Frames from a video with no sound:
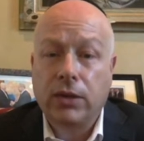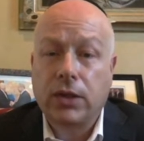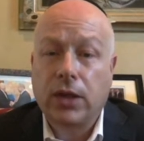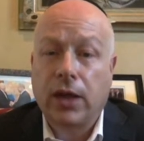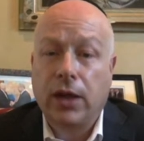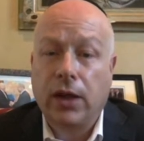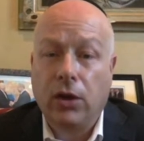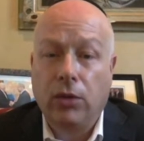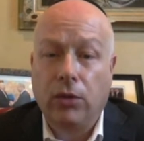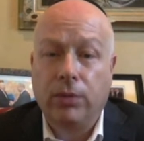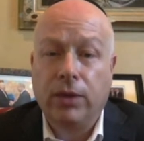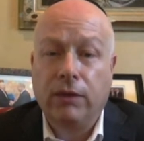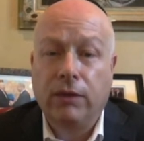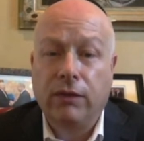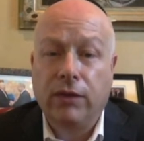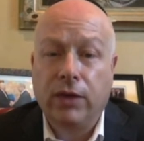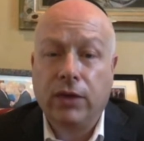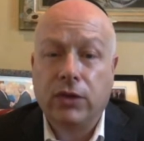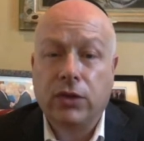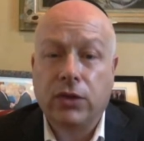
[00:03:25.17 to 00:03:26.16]
I hope they
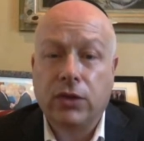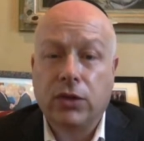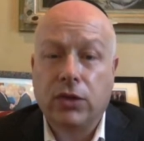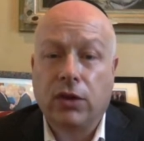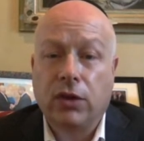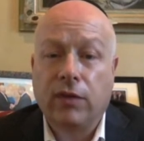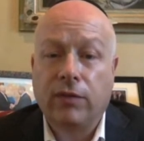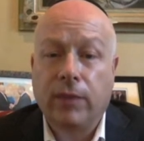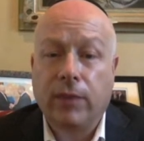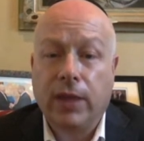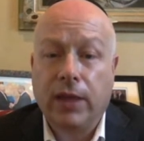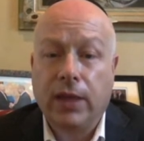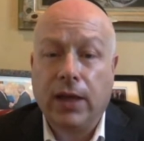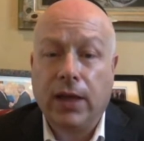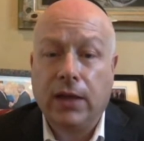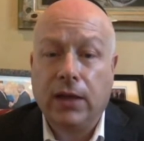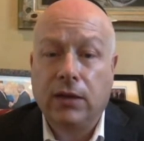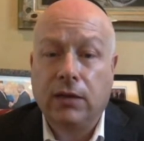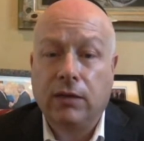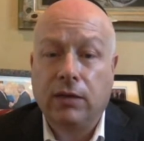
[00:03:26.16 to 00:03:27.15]
finish this off by the
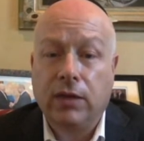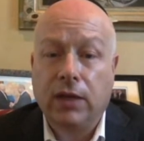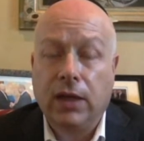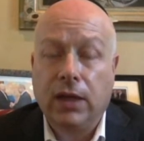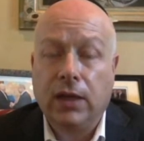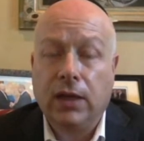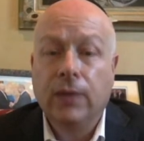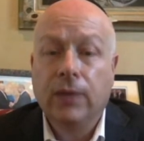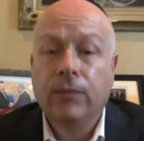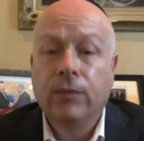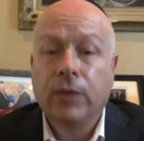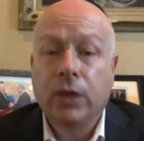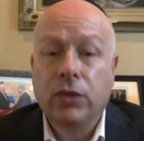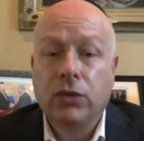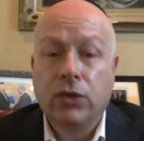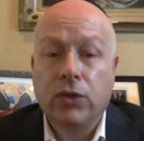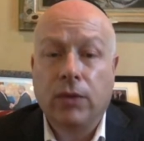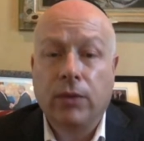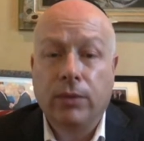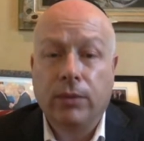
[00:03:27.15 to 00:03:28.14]
end of the
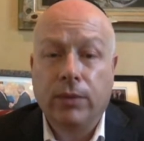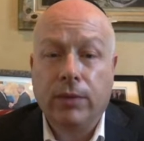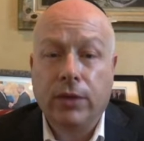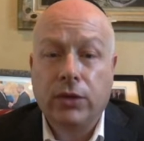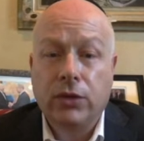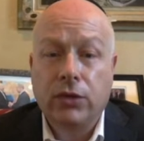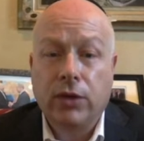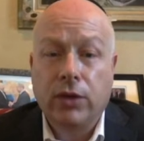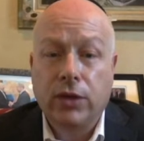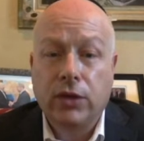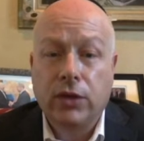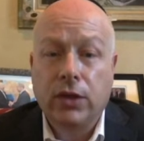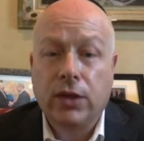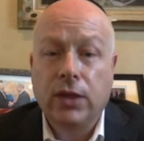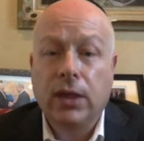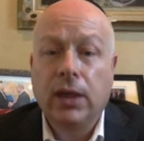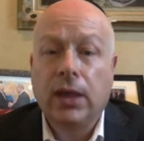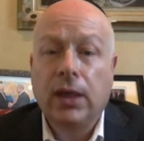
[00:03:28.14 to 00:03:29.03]
Trump administration.